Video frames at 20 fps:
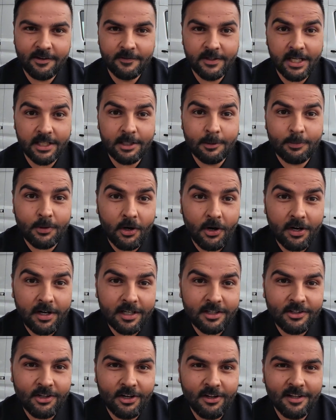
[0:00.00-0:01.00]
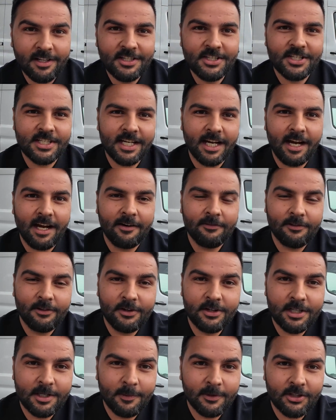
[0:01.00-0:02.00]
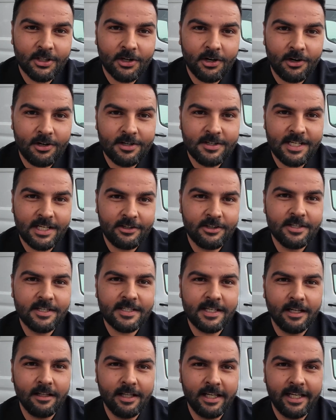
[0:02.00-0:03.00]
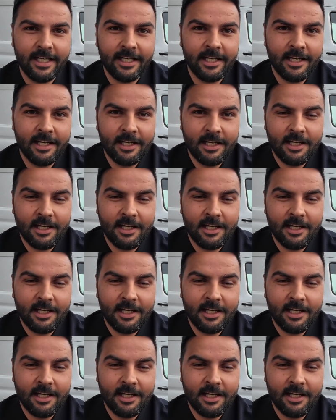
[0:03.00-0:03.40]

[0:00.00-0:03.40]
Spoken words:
you've done the product knowledge stuff, learned about the cars that you're selling.